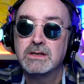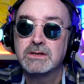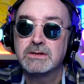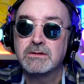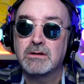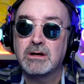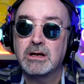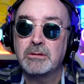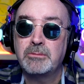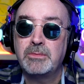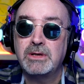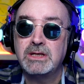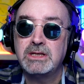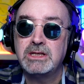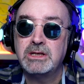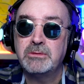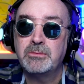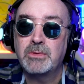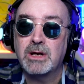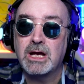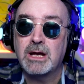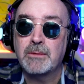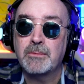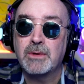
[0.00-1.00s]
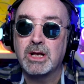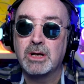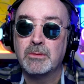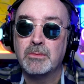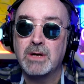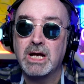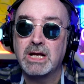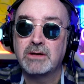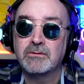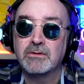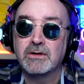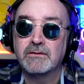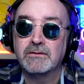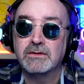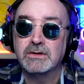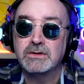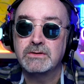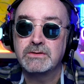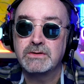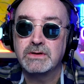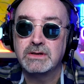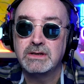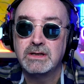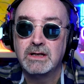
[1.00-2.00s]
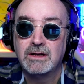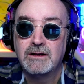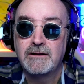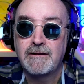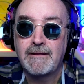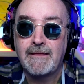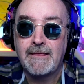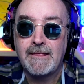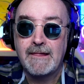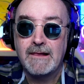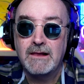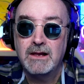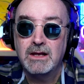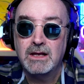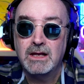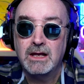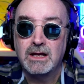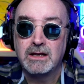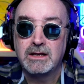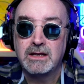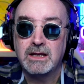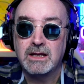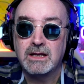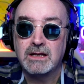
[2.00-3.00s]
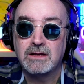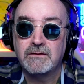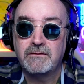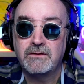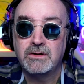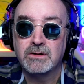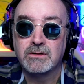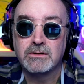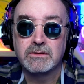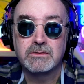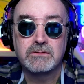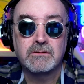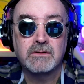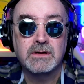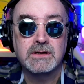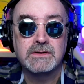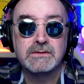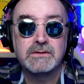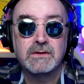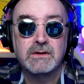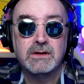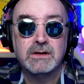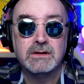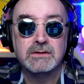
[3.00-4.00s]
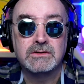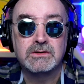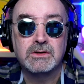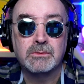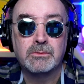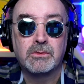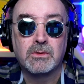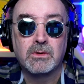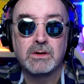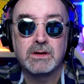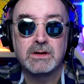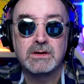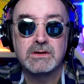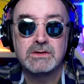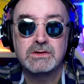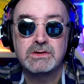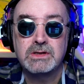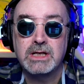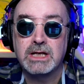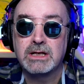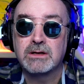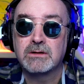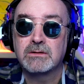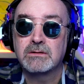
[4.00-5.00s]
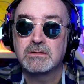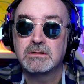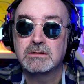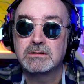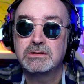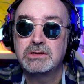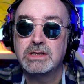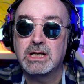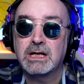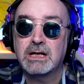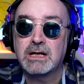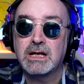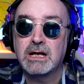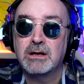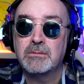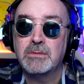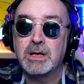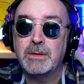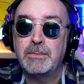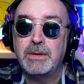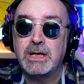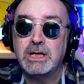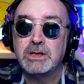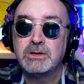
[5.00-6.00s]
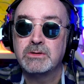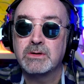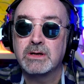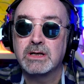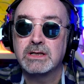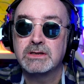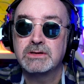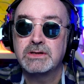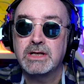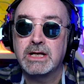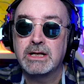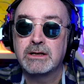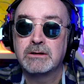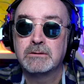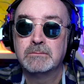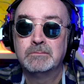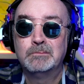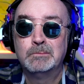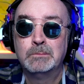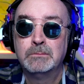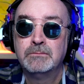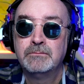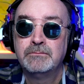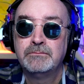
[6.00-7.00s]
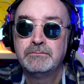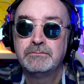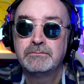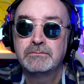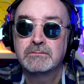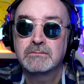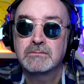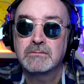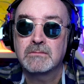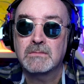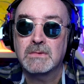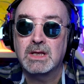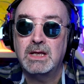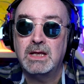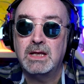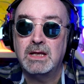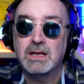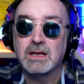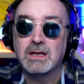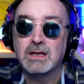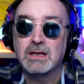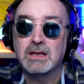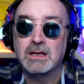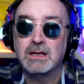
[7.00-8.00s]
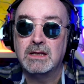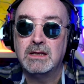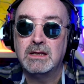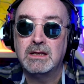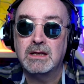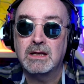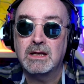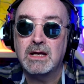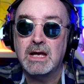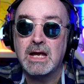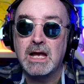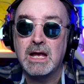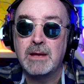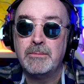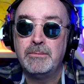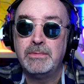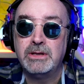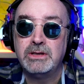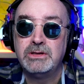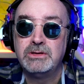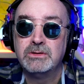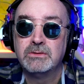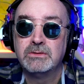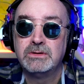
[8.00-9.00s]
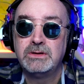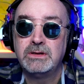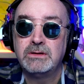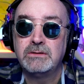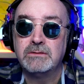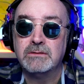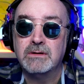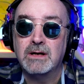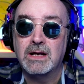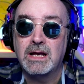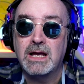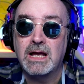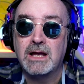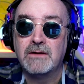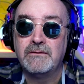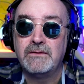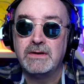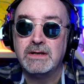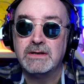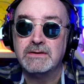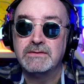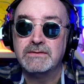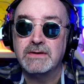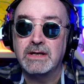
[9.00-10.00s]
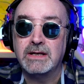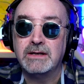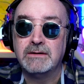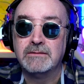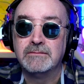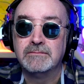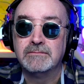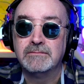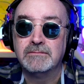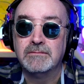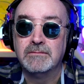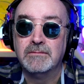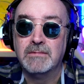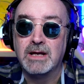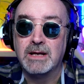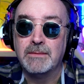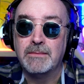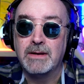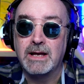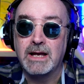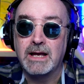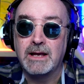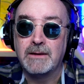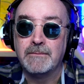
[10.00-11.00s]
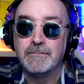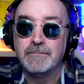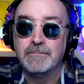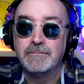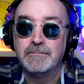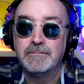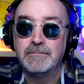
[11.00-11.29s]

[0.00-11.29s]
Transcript: So I'm PT Pop on a Mind Revolution. Again, if you're interested in supporting this channel, check out my Patreon channel. And I bid you adieu. I the Wiedersehen. Bye bye.